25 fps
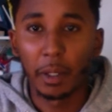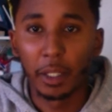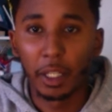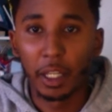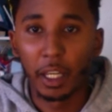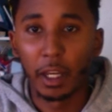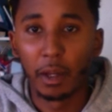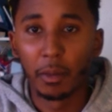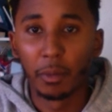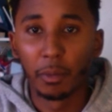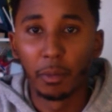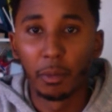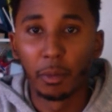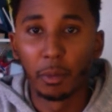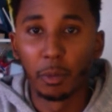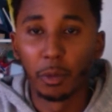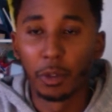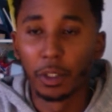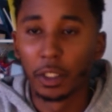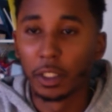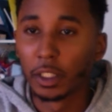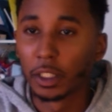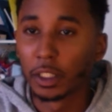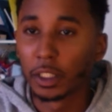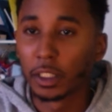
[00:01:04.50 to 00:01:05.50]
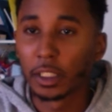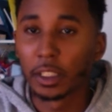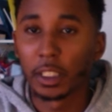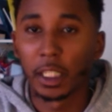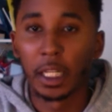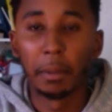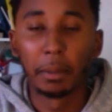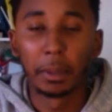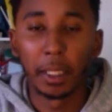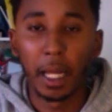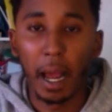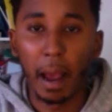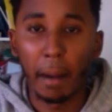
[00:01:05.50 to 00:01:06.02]
again, when this
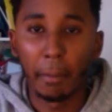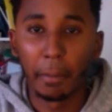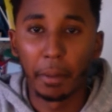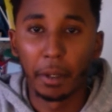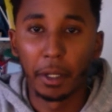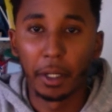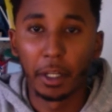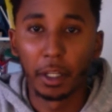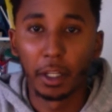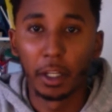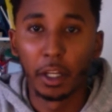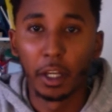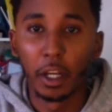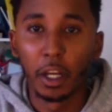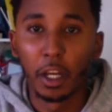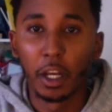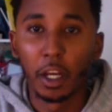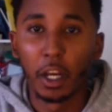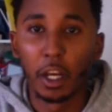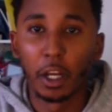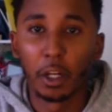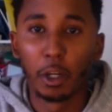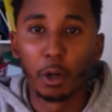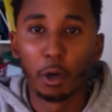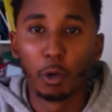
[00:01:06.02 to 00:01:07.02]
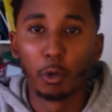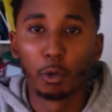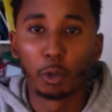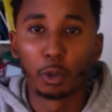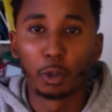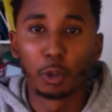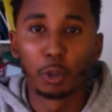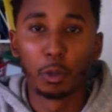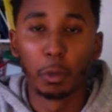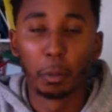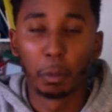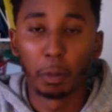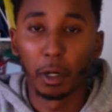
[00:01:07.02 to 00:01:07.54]
keeps happening and no
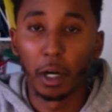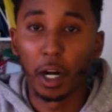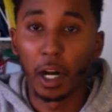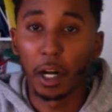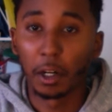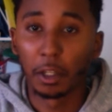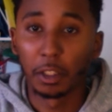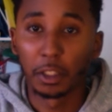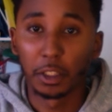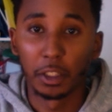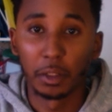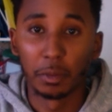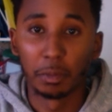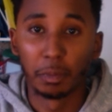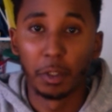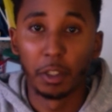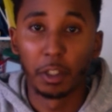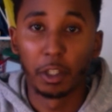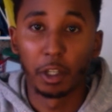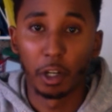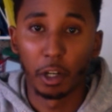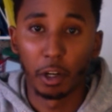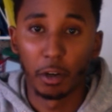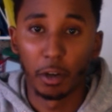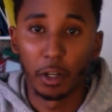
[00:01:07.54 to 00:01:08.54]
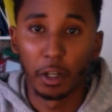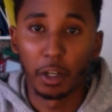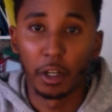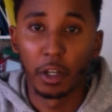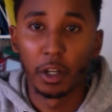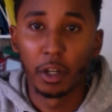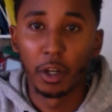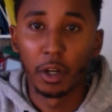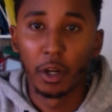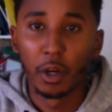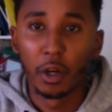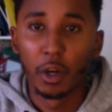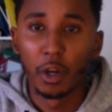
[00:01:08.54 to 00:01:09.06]
true progress is occurring,
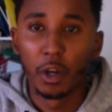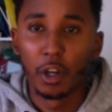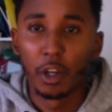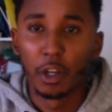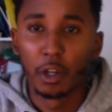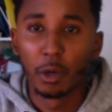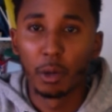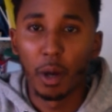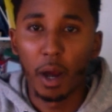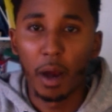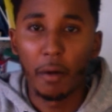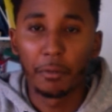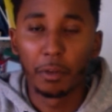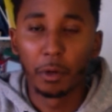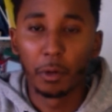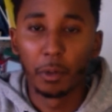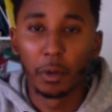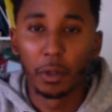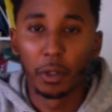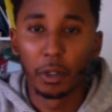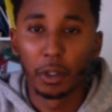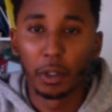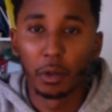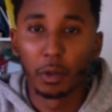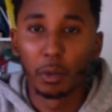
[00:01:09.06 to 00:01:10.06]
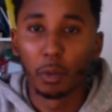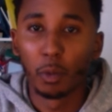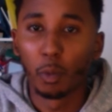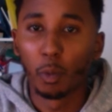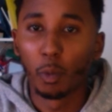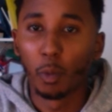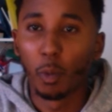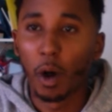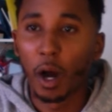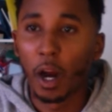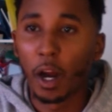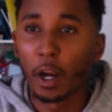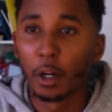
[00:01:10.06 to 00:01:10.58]
you have to wonder
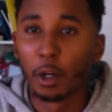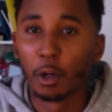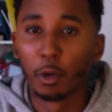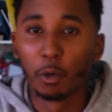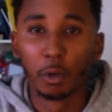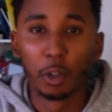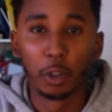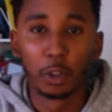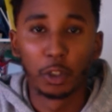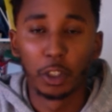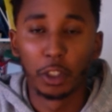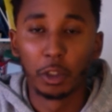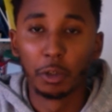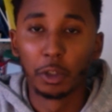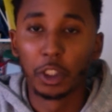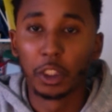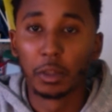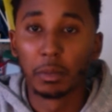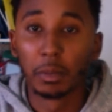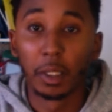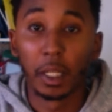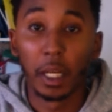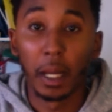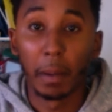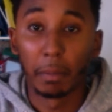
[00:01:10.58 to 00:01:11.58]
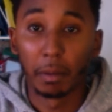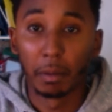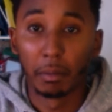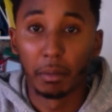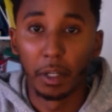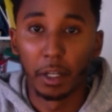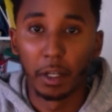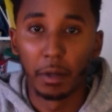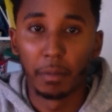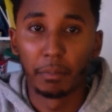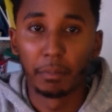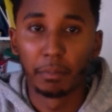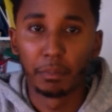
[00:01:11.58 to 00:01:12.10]
why are no real solutions being
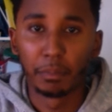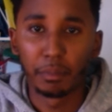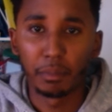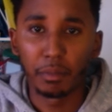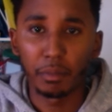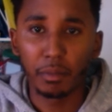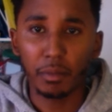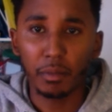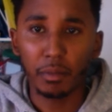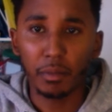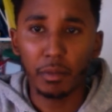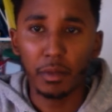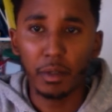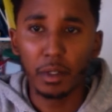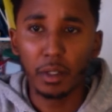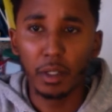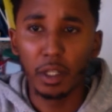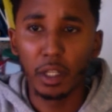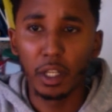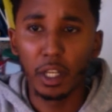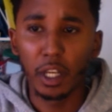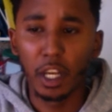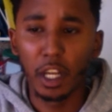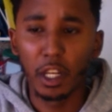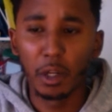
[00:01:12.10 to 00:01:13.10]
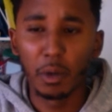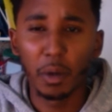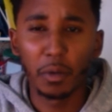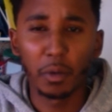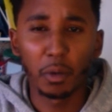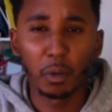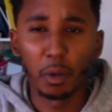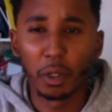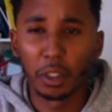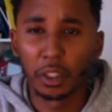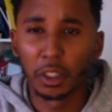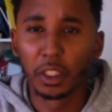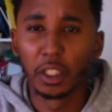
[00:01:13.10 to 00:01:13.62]
implemented? And you have to
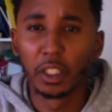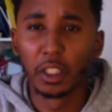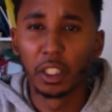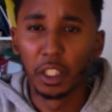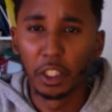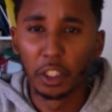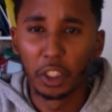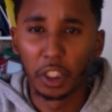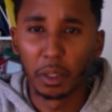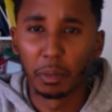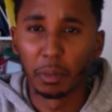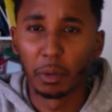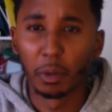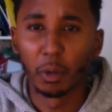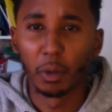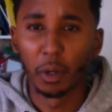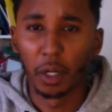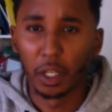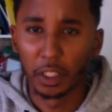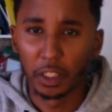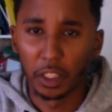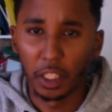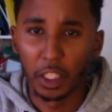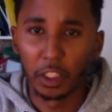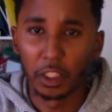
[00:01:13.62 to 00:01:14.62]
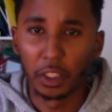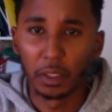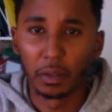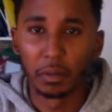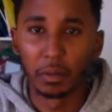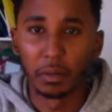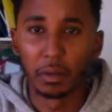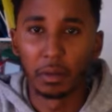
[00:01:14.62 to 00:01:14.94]
question the leadership of the organization.